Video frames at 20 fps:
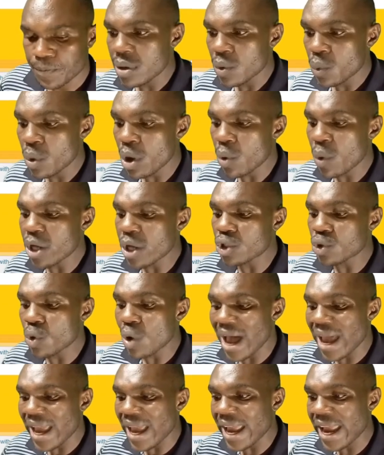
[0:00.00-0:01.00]
We are going to go
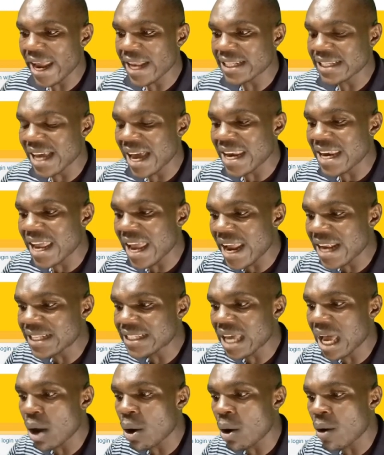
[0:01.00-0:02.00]
ahead and enter
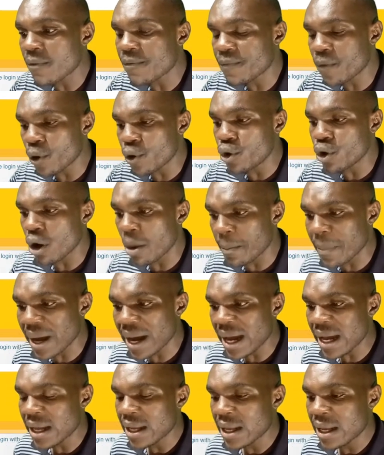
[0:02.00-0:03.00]
our phone
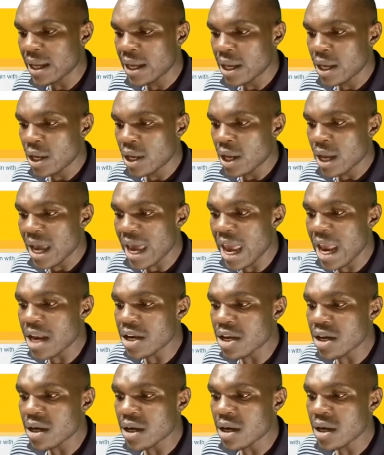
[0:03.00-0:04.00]
number and
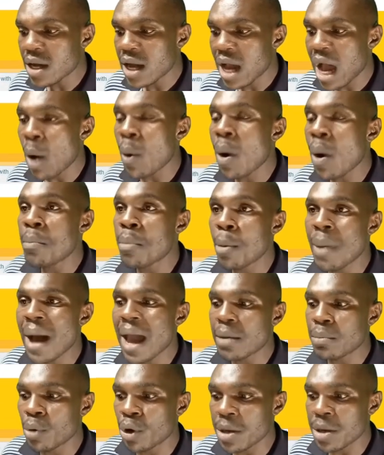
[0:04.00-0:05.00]
our mobile
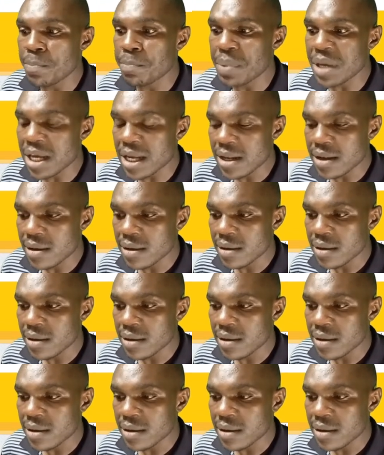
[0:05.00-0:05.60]
money PIN.